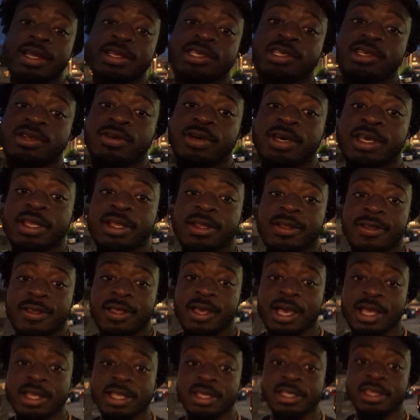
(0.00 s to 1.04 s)
into it
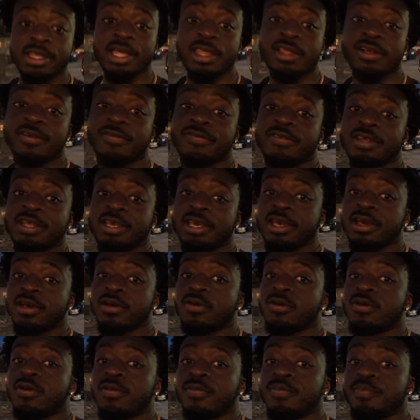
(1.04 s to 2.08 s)
on another video,
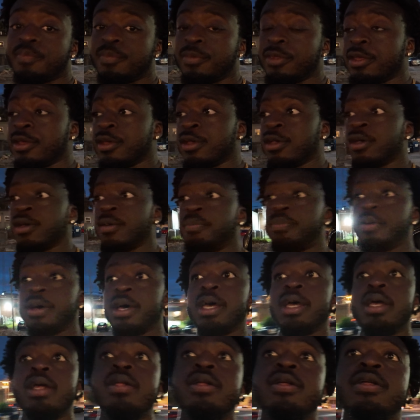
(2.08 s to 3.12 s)

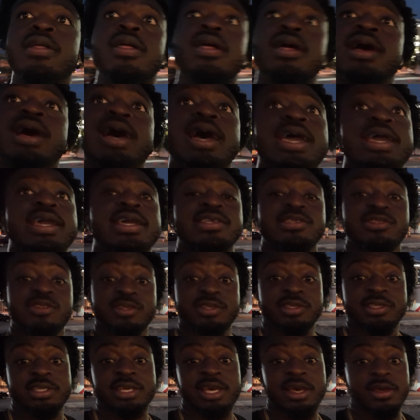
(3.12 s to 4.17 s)
but I can
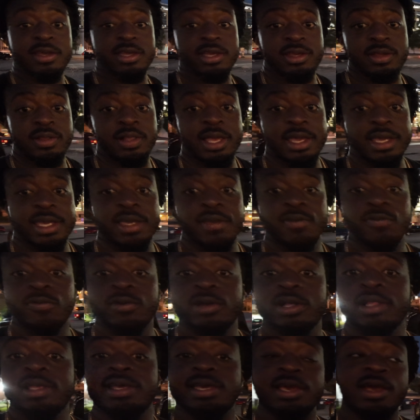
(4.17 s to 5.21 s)
just tell you, like, it
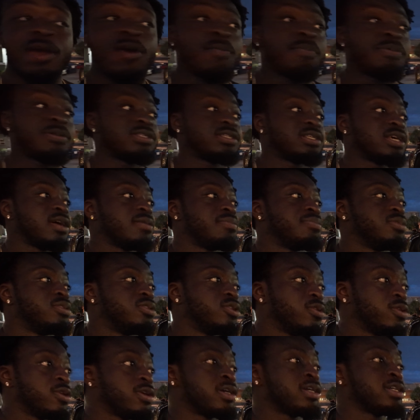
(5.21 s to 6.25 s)
really opens up
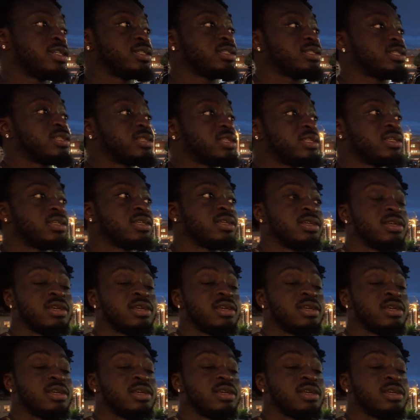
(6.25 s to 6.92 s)
doors.